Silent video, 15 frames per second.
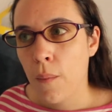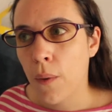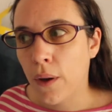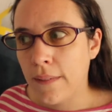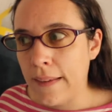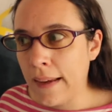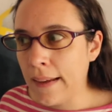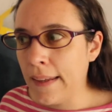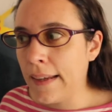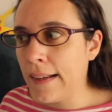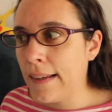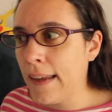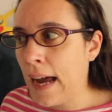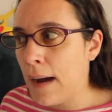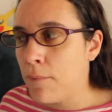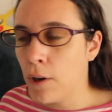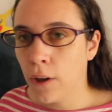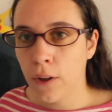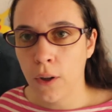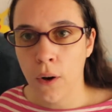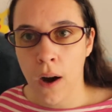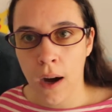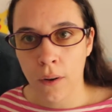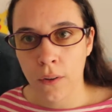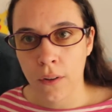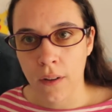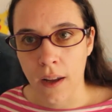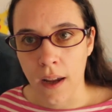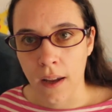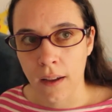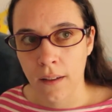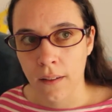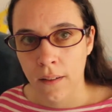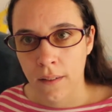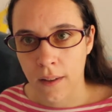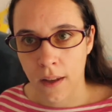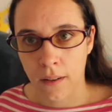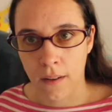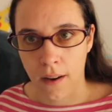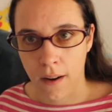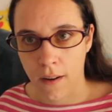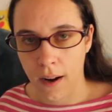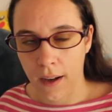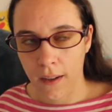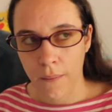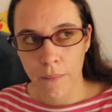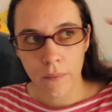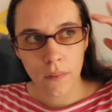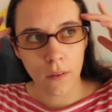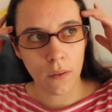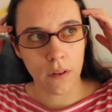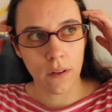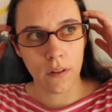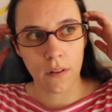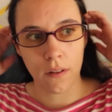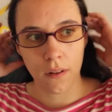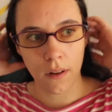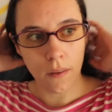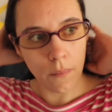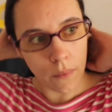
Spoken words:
But technically I'm gonna go out today, Saturday, right? Which is...